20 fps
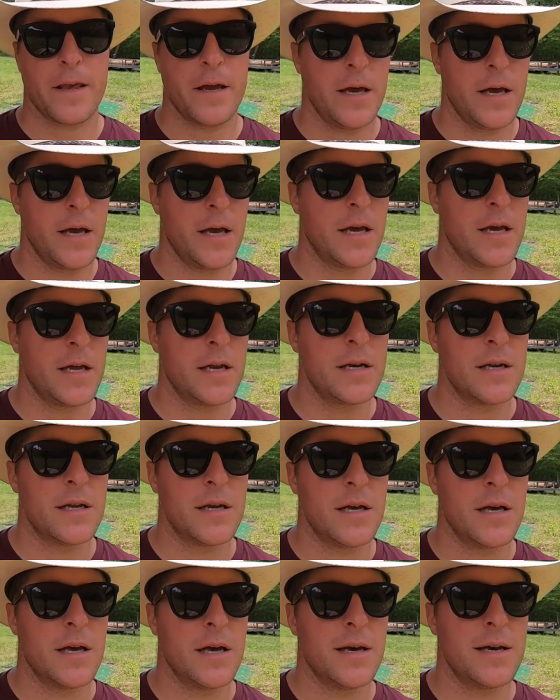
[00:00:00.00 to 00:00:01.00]
And
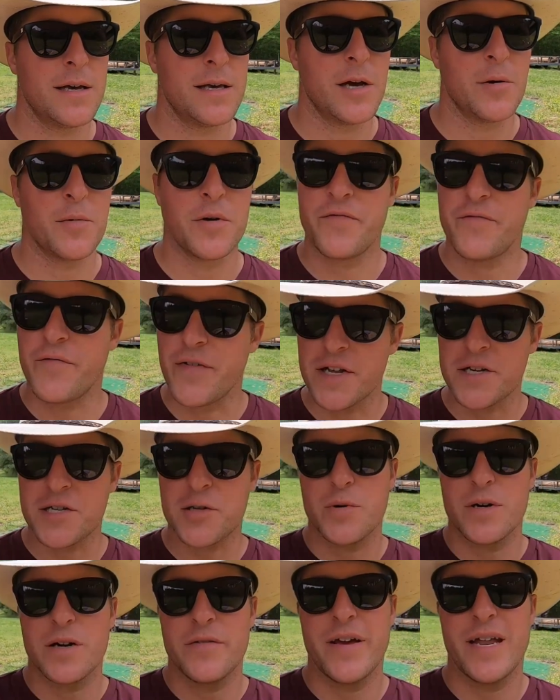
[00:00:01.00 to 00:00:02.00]
we finished
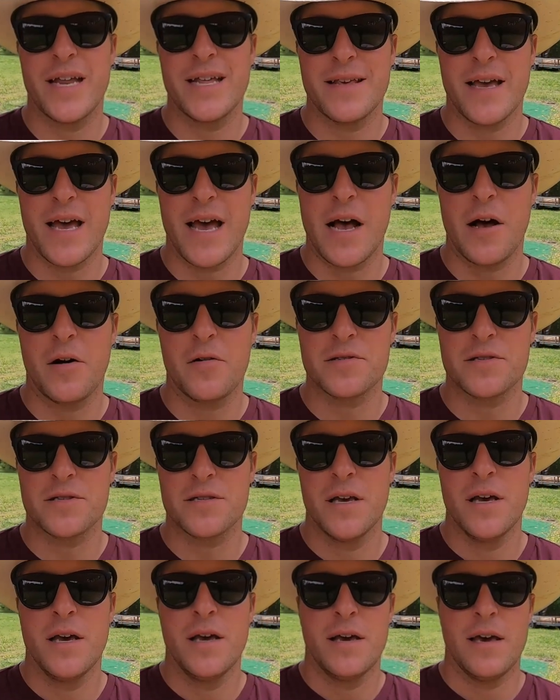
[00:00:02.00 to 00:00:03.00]
renovating the house
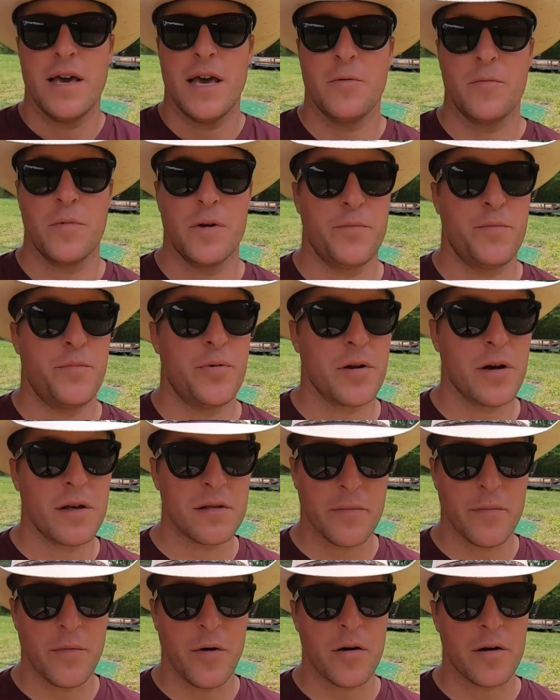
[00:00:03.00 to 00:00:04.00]
and we put it
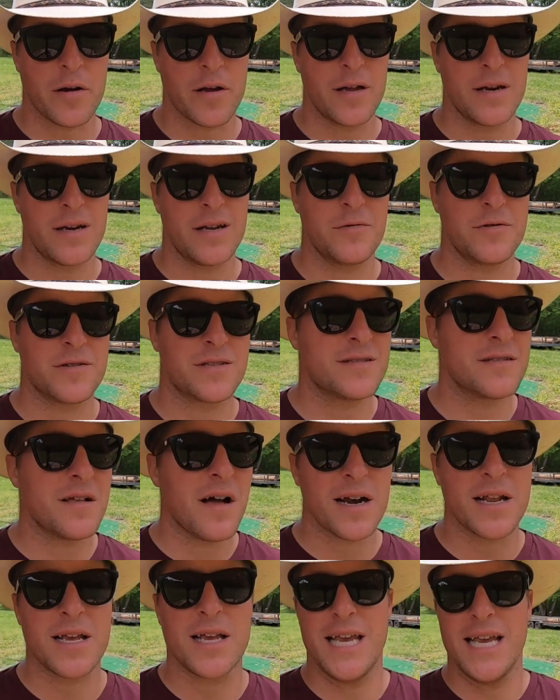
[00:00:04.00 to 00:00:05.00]
on the market, and it was
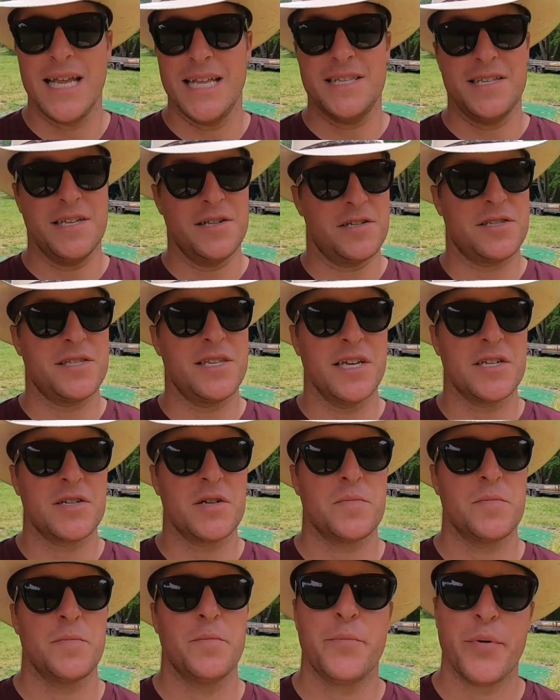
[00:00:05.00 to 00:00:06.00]
not an easy
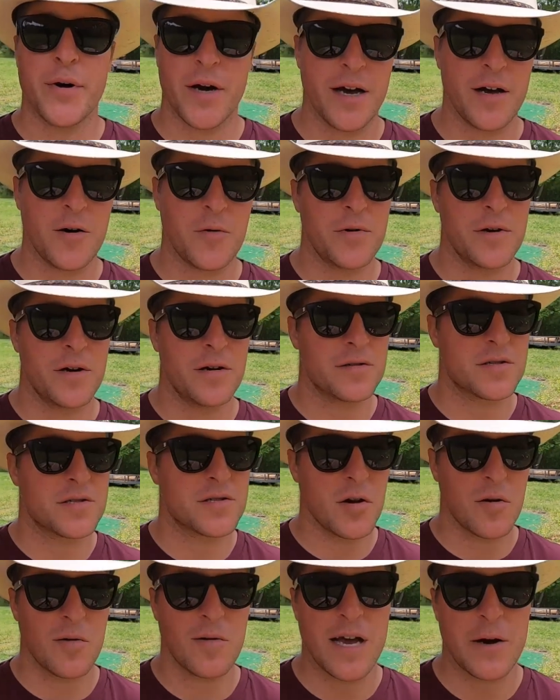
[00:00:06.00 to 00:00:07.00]
decision, but we are
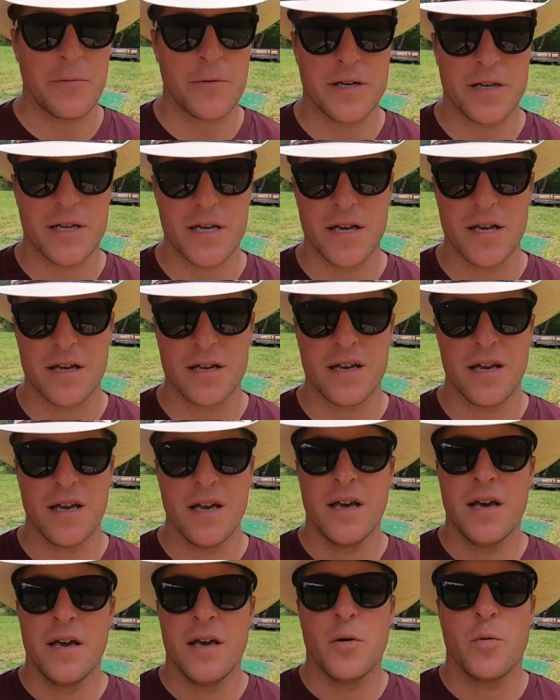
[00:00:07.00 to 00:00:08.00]
so glad we did.
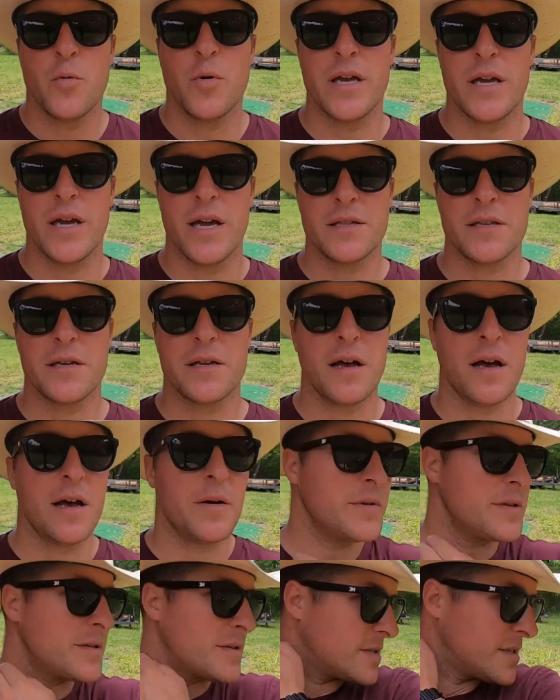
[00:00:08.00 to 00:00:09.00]
We ended
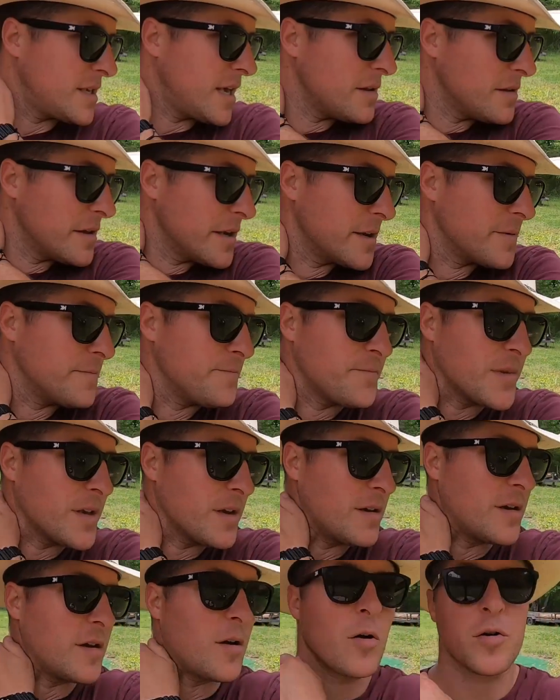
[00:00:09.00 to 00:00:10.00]
up selling
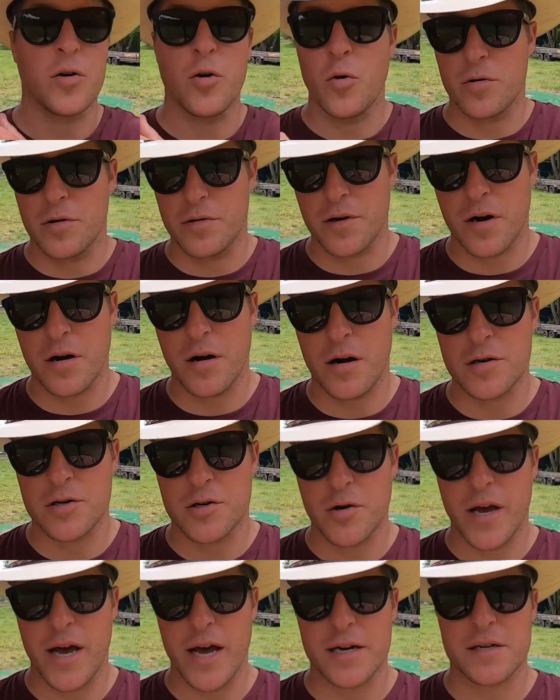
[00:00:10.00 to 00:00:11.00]
or going under
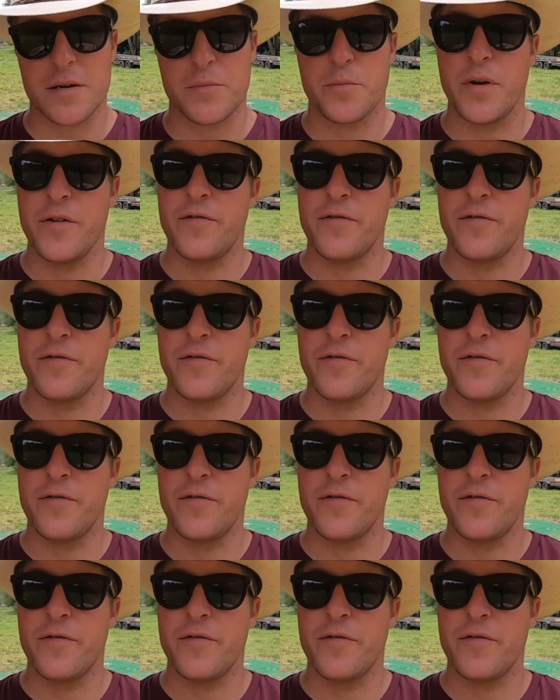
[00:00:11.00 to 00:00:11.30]
contract.